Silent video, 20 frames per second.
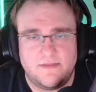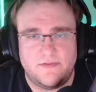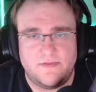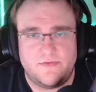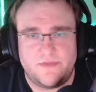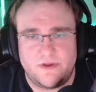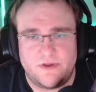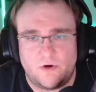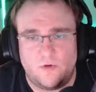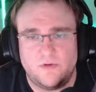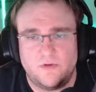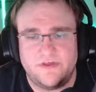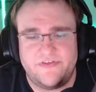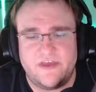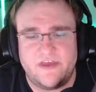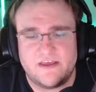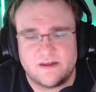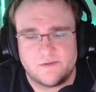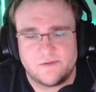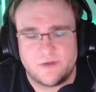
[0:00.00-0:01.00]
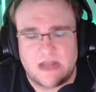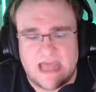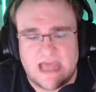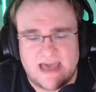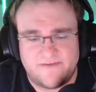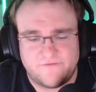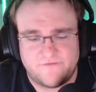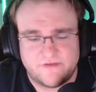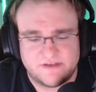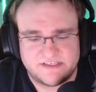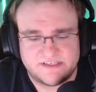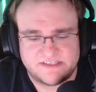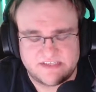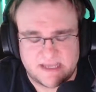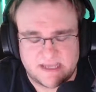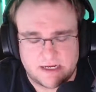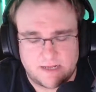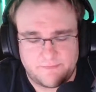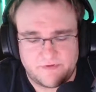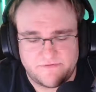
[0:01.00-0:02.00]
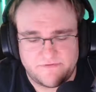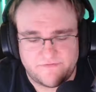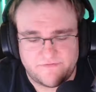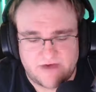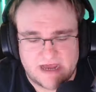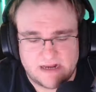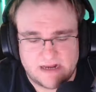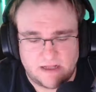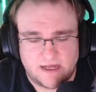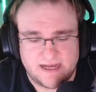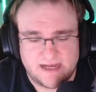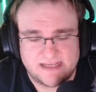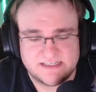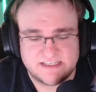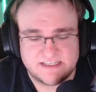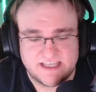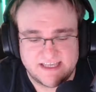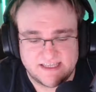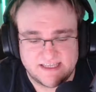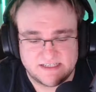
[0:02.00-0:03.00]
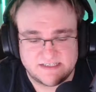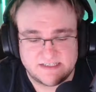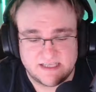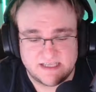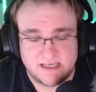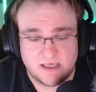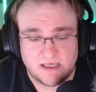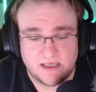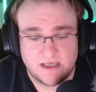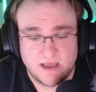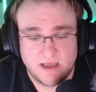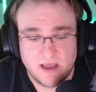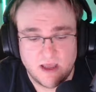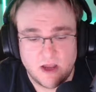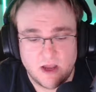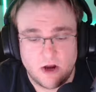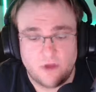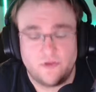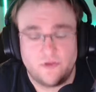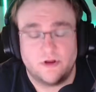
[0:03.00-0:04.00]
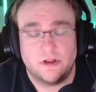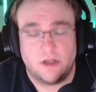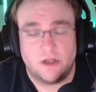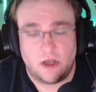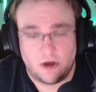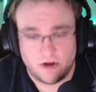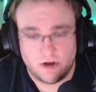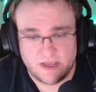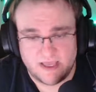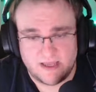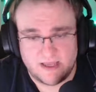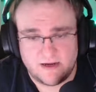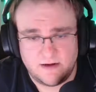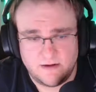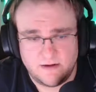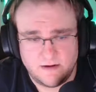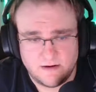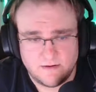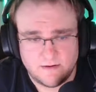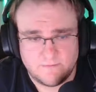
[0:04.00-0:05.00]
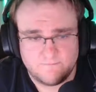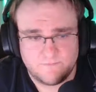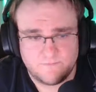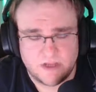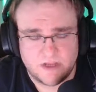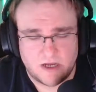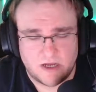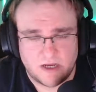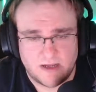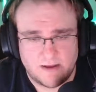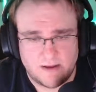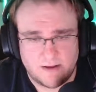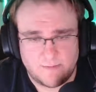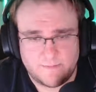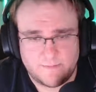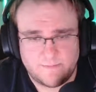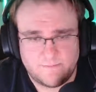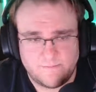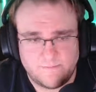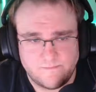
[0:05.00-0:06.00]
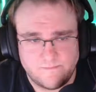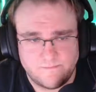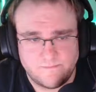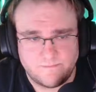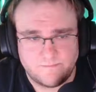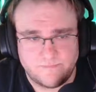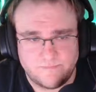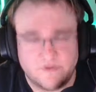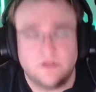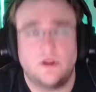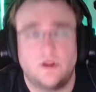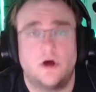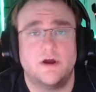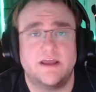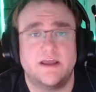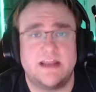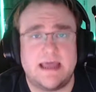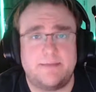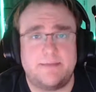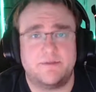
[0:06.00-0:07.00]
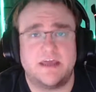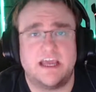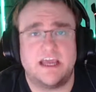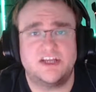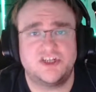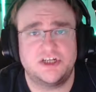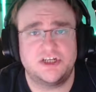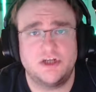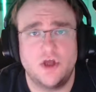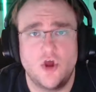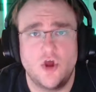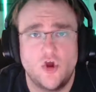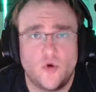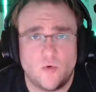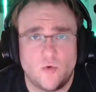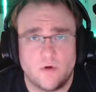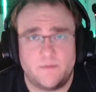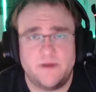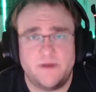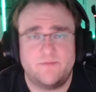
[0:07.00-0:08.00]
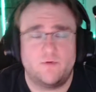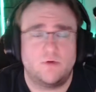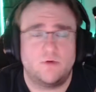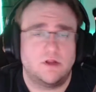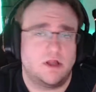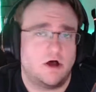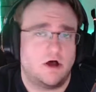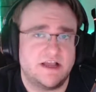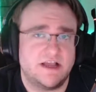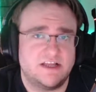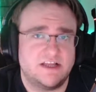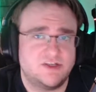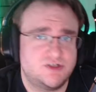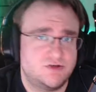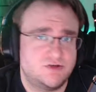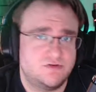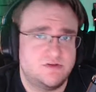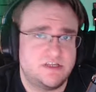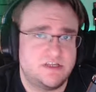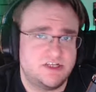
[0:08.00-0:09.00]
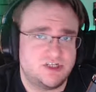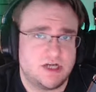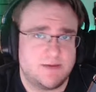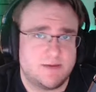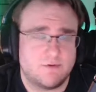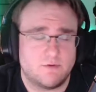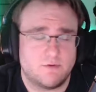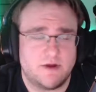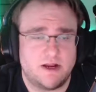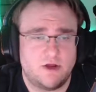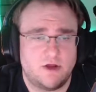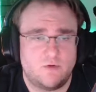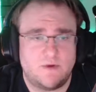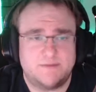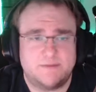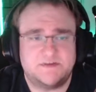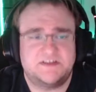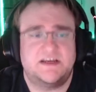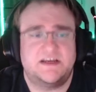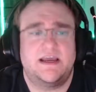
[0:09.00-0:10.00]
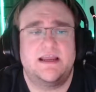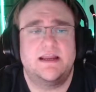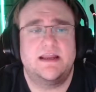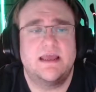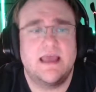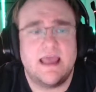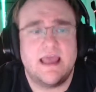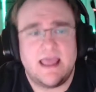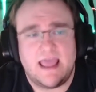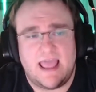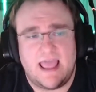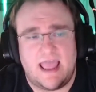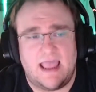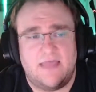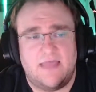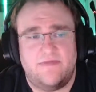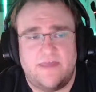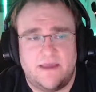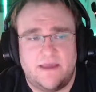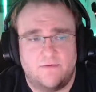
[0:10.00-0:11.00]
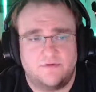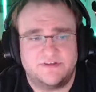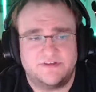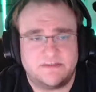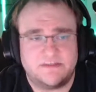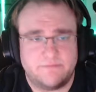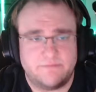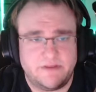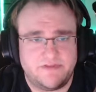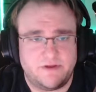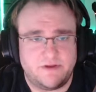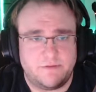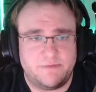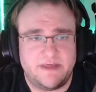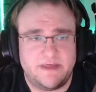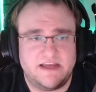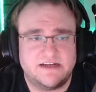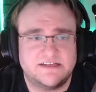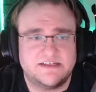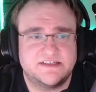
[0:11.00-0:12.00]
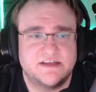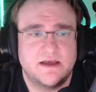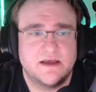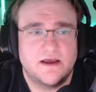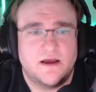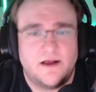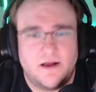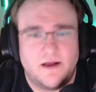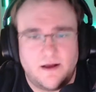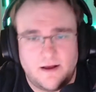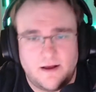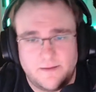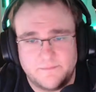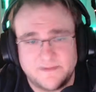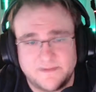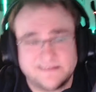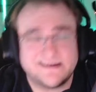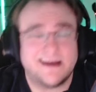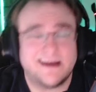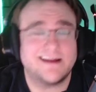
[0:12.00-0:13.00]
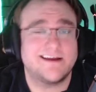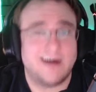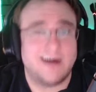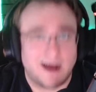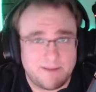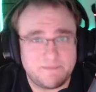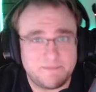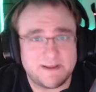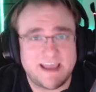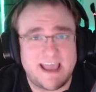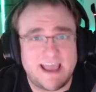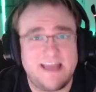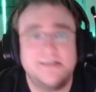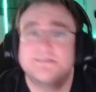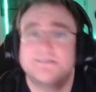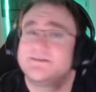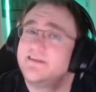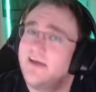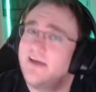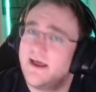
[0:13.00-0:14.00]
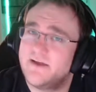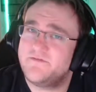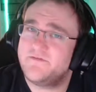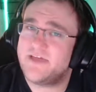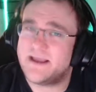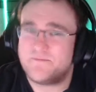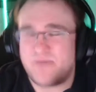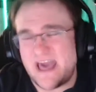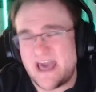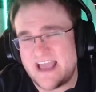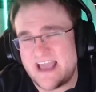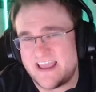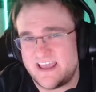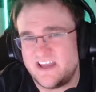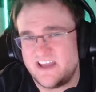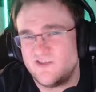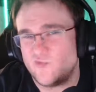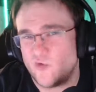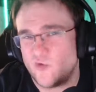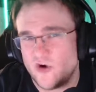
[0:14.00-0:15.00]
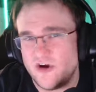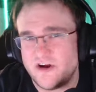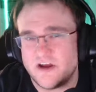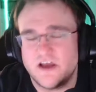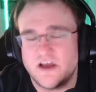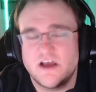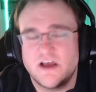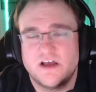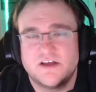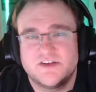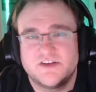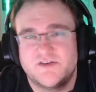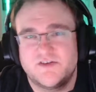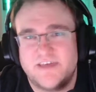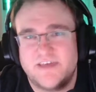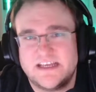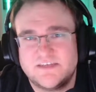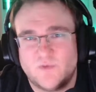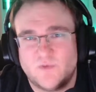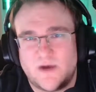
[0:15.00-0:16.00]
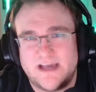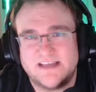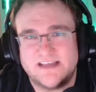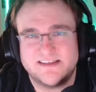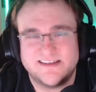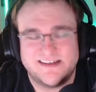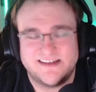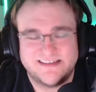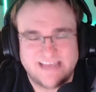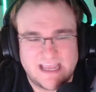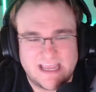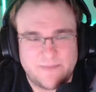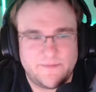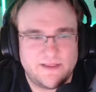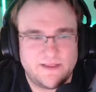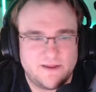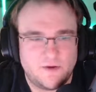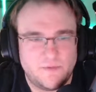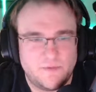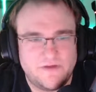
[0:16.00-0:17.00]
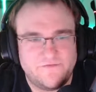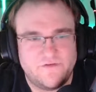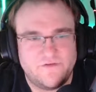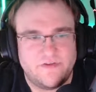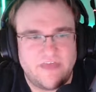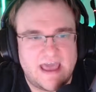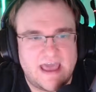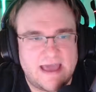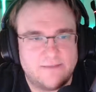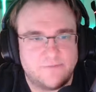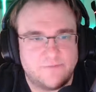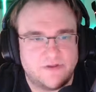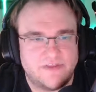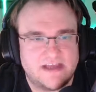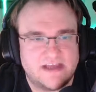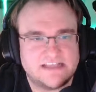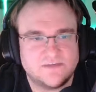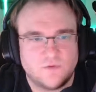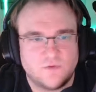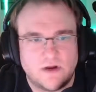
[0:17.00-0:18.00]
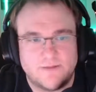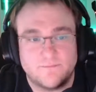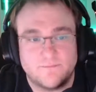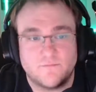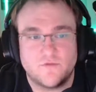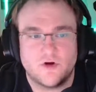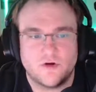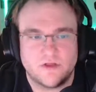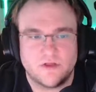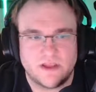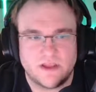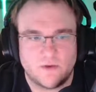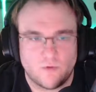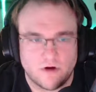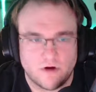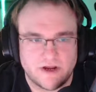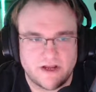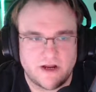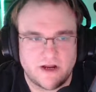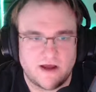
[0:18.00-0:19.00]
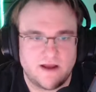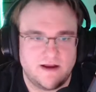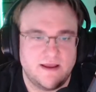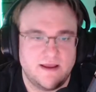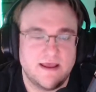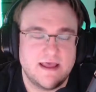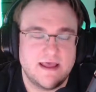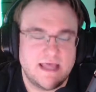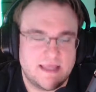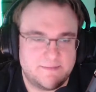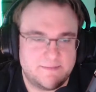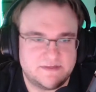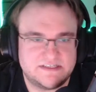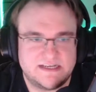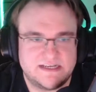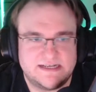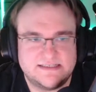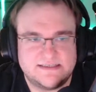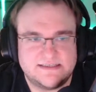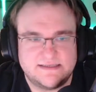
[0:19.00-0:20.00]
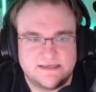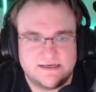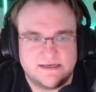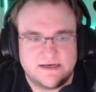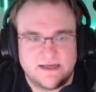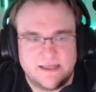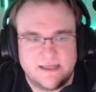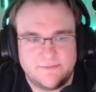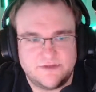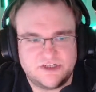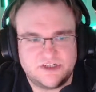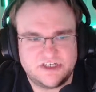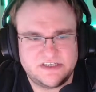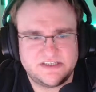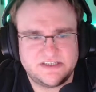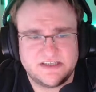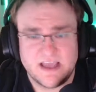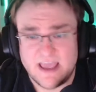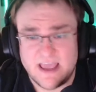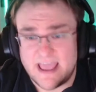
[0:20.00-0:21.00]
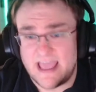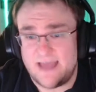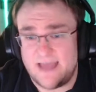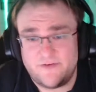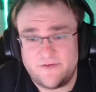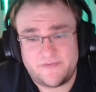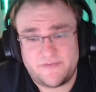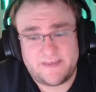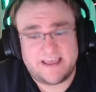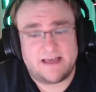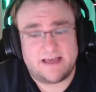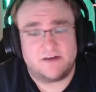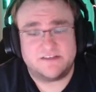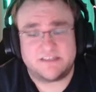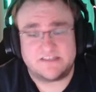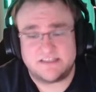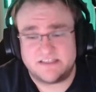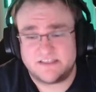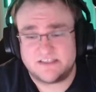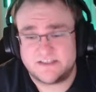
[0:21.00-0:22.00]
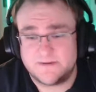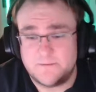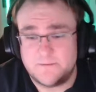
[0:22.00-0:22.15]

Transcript: only thing is I'm going to have to set up and finalize is the login application where people will log into the Jrpl Radio website and they will submit their picks. It's kind of complicated. It's a lot of back end work. So that's why it's going to take me a little bit for that, but that's what I'm currently working on besides the images. Everything else is